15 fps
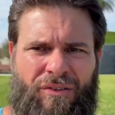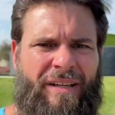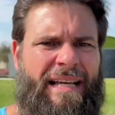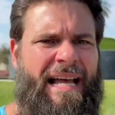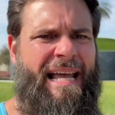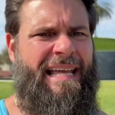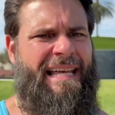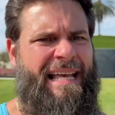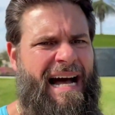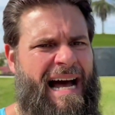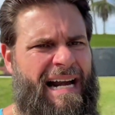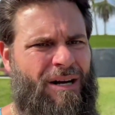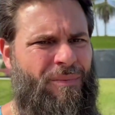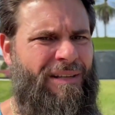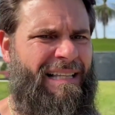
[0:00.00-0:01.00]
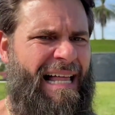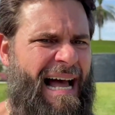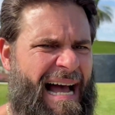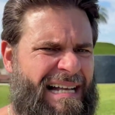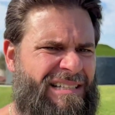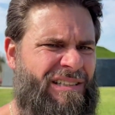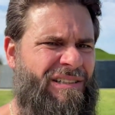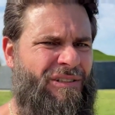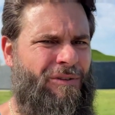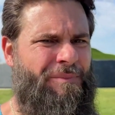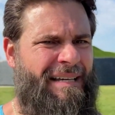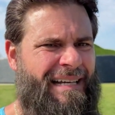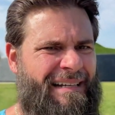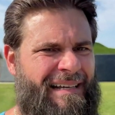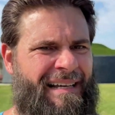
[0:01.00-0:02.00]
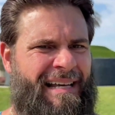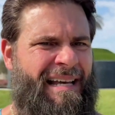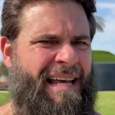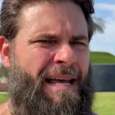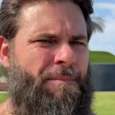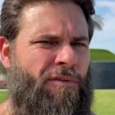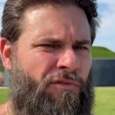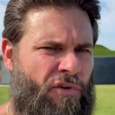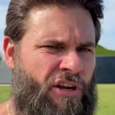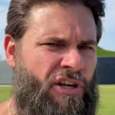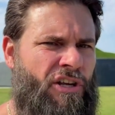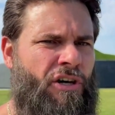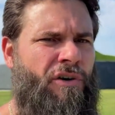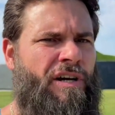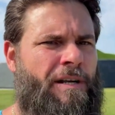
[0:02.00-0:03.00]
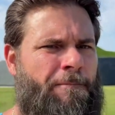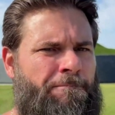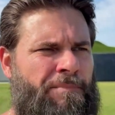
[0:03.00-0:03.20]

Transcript: Like, I can kind of relax a little bit. And before you know it,